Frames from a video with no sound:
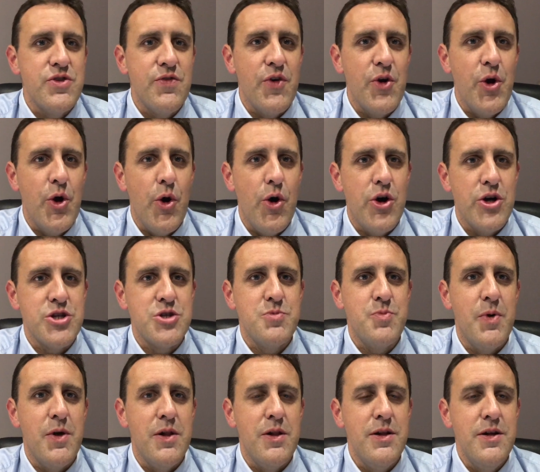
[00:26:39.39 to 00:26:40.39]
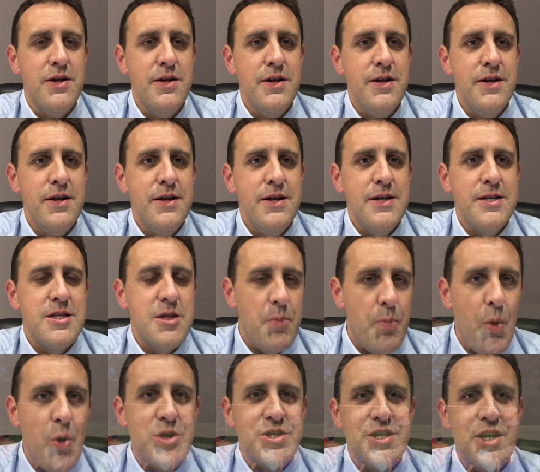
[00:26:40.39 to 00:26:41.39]
of the gospel to
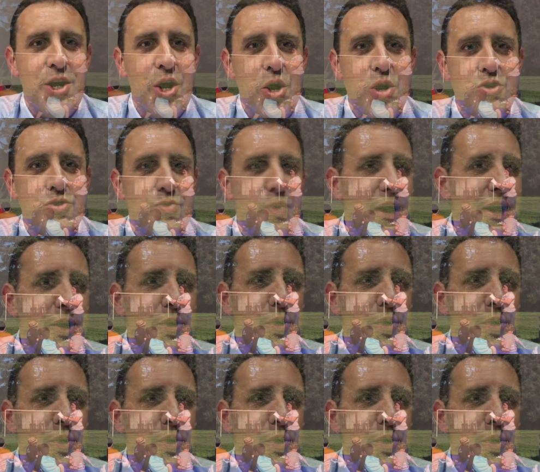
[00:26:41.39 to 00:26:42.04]
boys and girls right